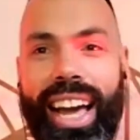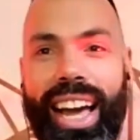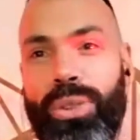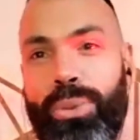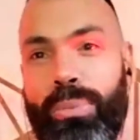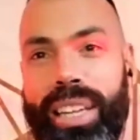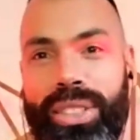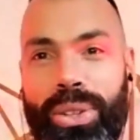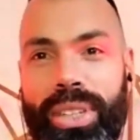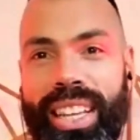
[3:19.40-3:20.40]
had to
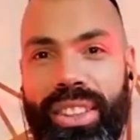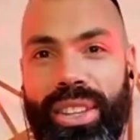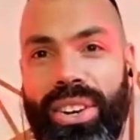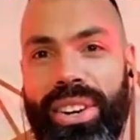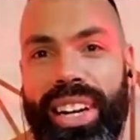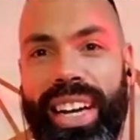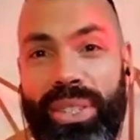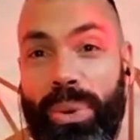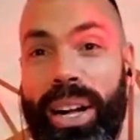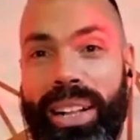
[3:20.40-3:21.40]
master Tinder as
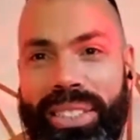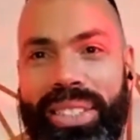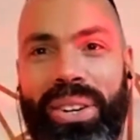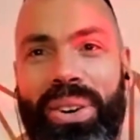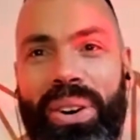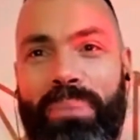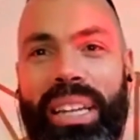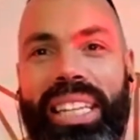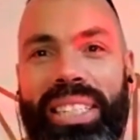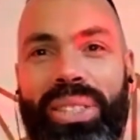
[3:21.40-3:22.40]
well. So,
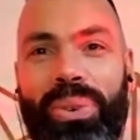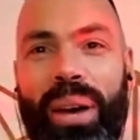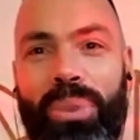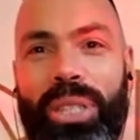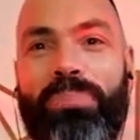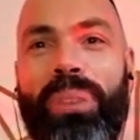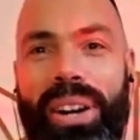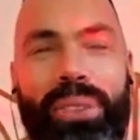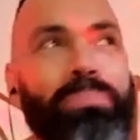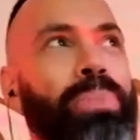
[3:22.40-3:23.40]
but Instagram was part
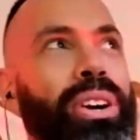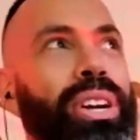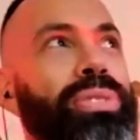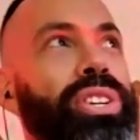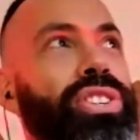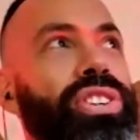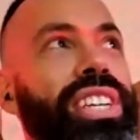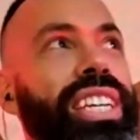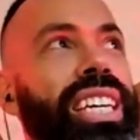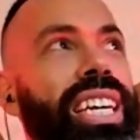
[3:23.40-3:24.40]
of the journey.